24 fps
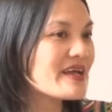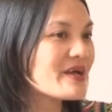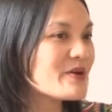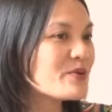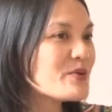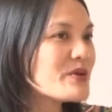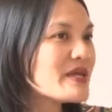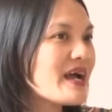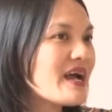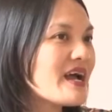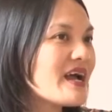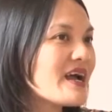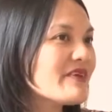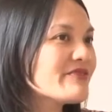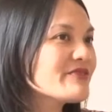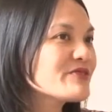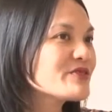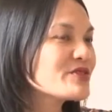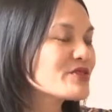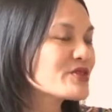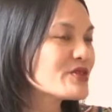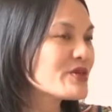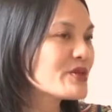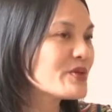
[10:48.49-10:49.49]
We have
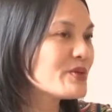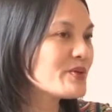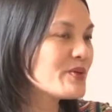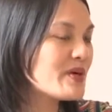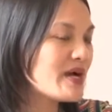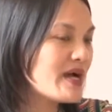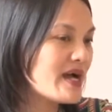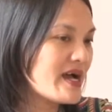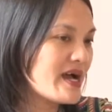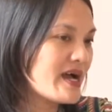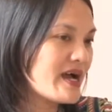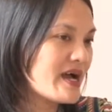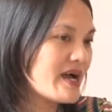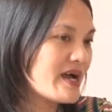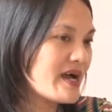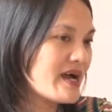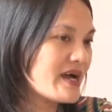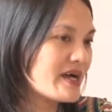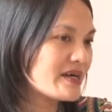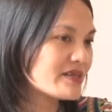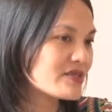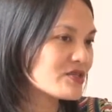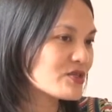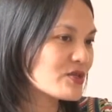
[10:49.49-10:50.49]
also
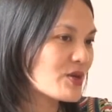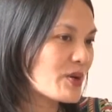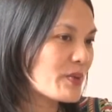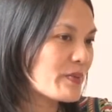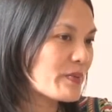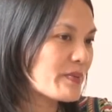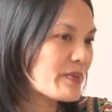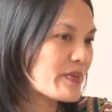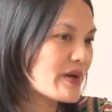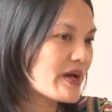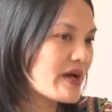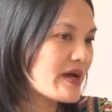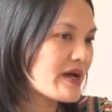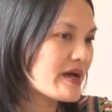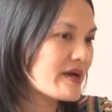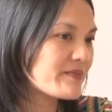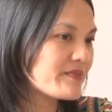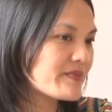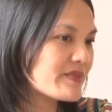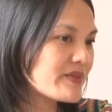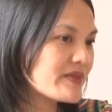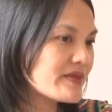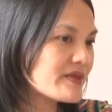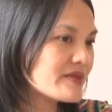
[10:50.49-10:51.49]
some
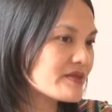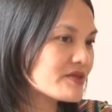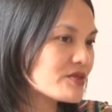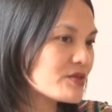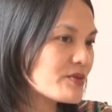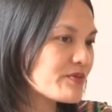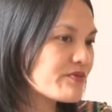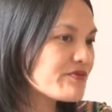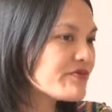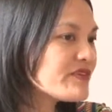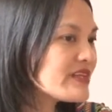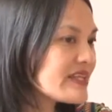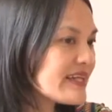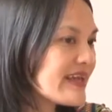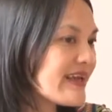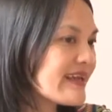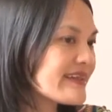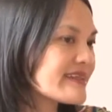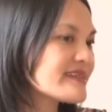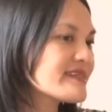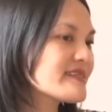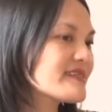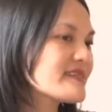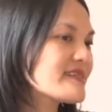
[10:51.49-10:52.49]

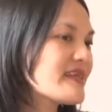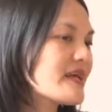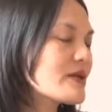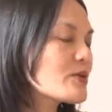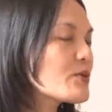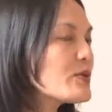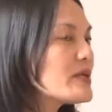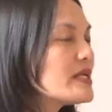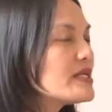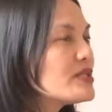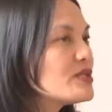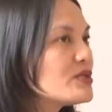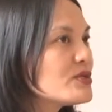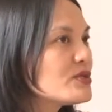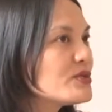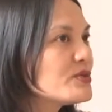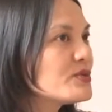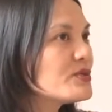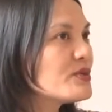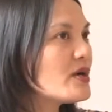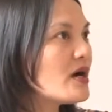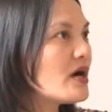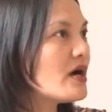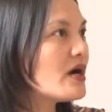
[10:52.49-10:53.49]
vignettes that we
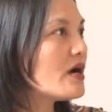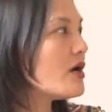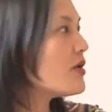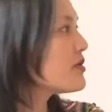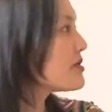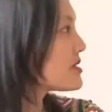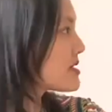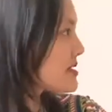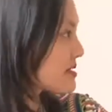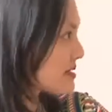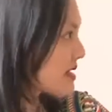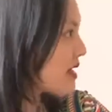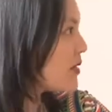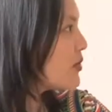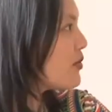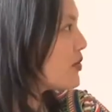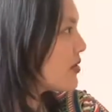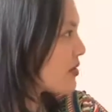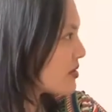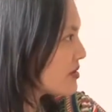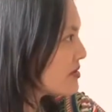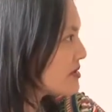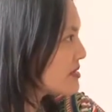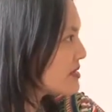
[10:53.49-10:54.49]
do on Star
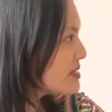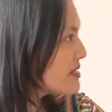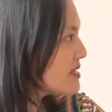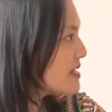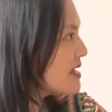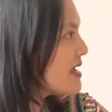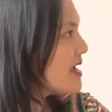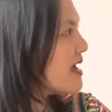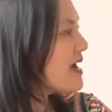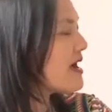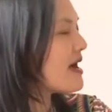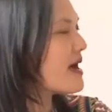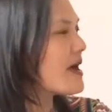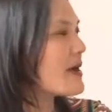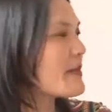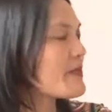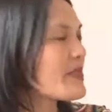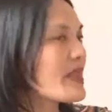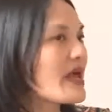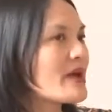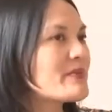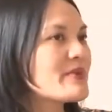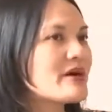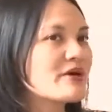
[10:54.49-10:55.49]
World
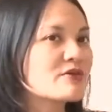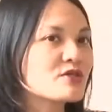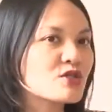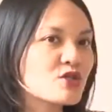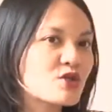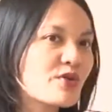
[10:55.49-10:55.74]
about